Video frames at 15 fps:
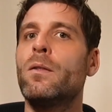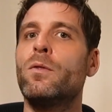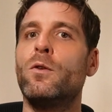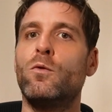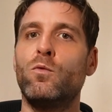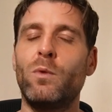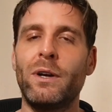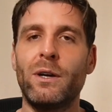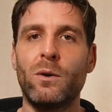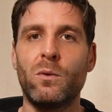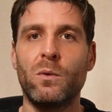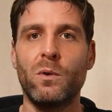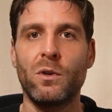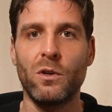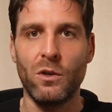the
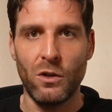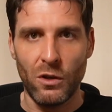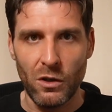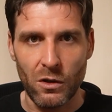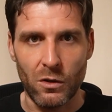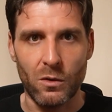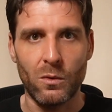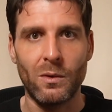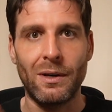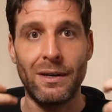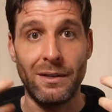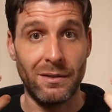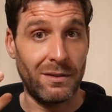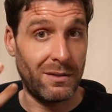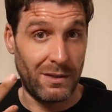real you
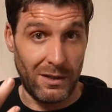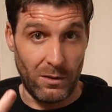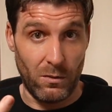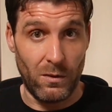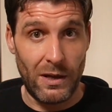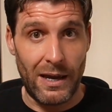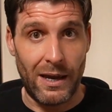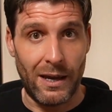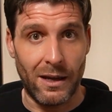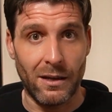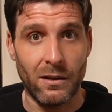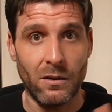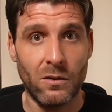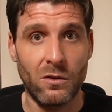is still there,